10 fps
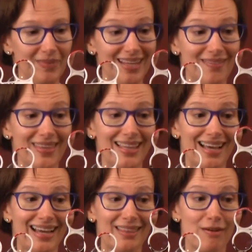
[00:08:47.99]
If they
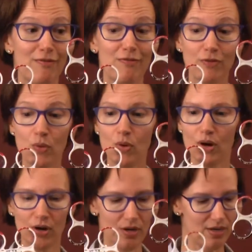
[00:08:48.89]
like the
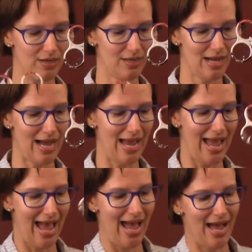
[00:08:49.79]
4, I
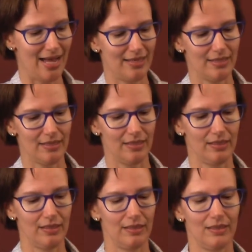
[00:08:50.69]
add
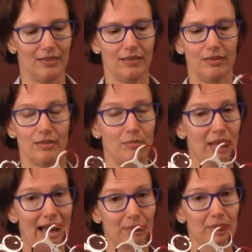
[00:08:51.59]
the
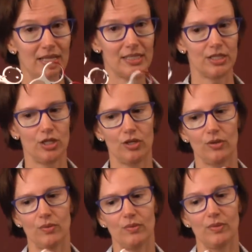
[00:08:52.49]
black
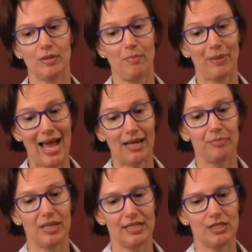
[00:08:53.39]
+2 with the black
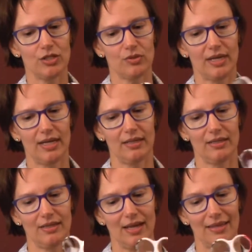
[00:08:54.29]
+3.
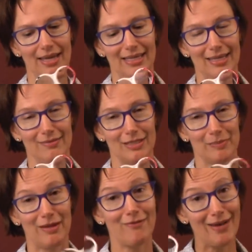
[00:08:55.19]
Now that gives
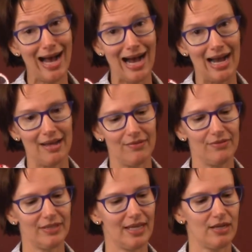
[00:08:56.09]
me
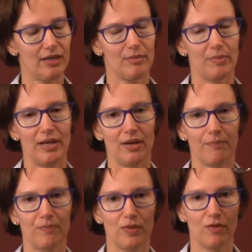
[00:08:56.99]
5, and I'll
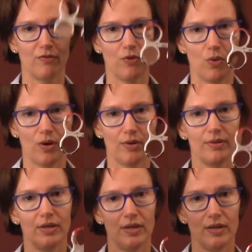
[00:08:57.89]
compare the 4
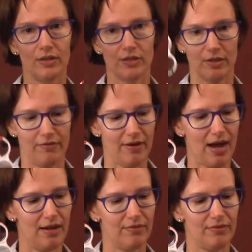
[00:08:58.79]
to the
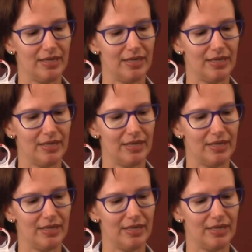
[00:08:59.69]
5.